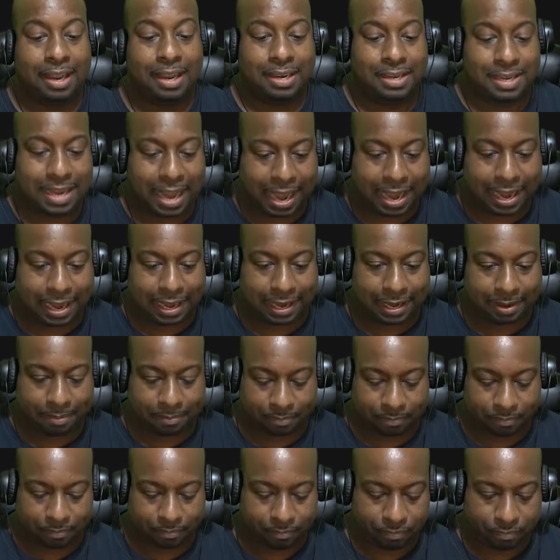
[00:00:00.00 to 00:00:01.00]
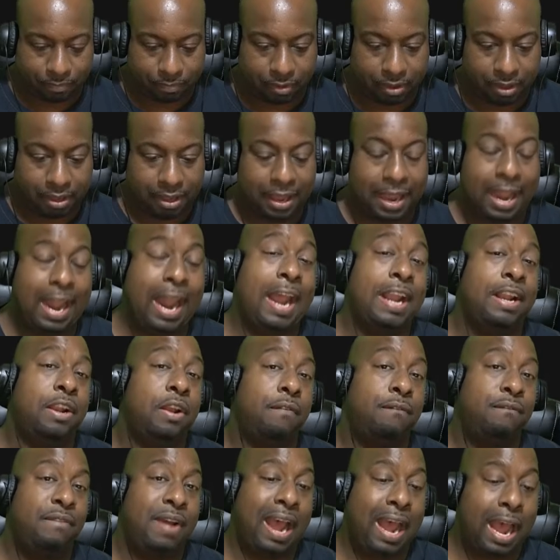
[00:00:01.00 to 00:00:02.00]
name, and the
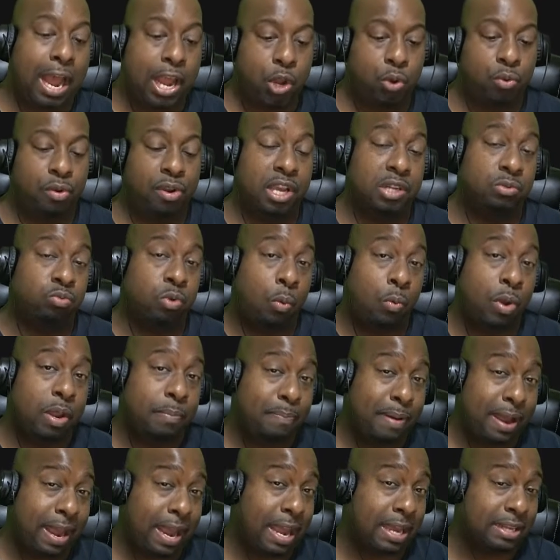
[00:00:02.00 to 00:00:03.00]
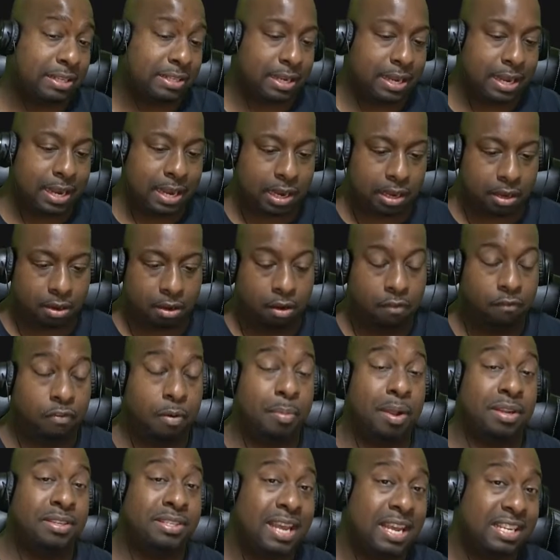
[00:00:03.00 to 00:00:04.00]
value is what we pass in from
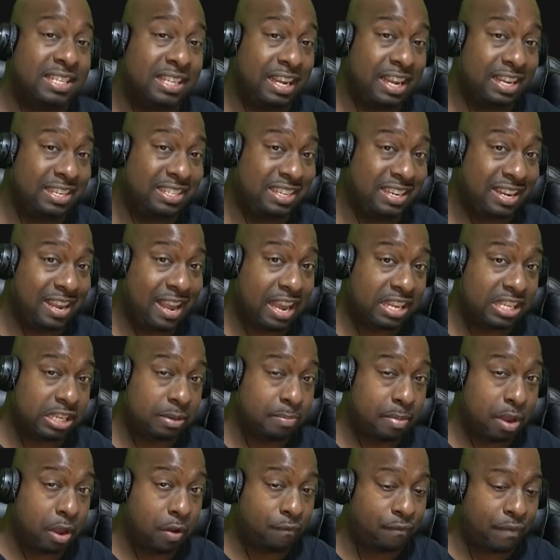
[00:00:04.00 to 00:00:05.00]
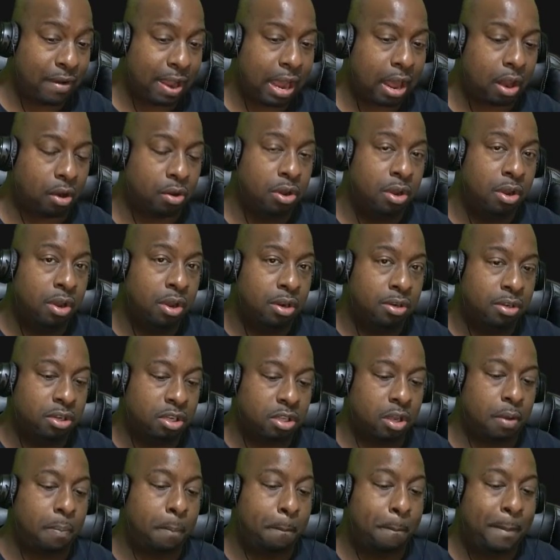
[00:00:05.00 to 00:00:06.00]
the TestNG XML file to
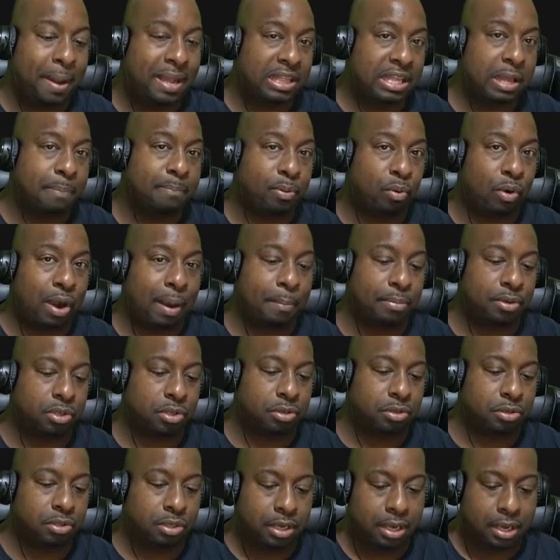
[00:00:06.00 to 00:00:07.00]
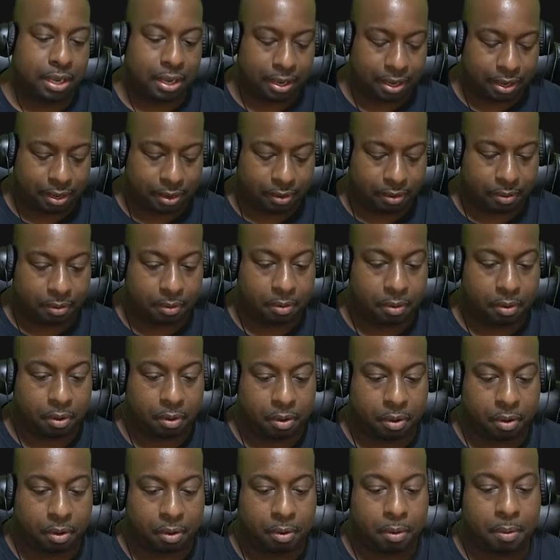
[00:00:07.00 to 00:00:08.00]
the method parameters
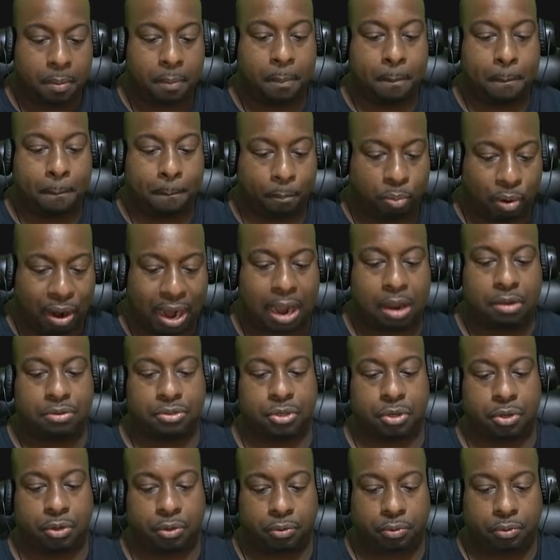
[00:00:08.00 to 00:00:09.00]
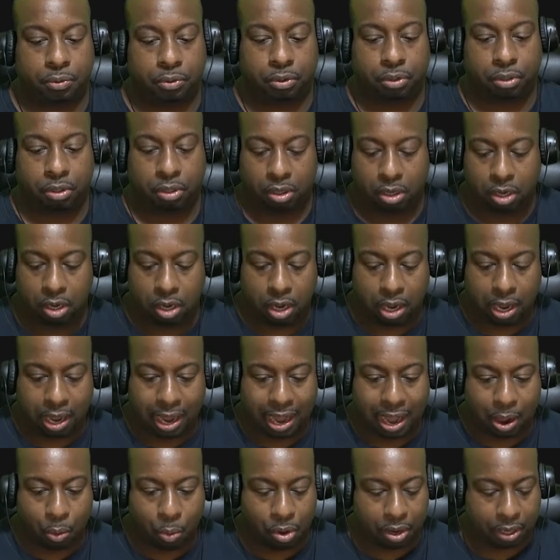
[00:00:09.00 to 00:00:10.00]
browser.
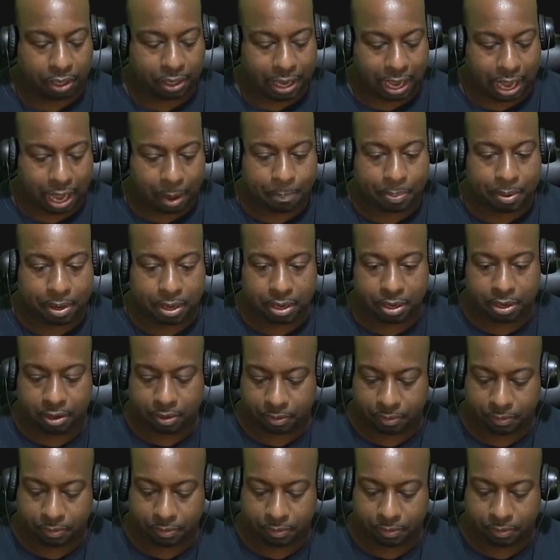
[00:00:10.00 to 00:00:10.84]
I will copy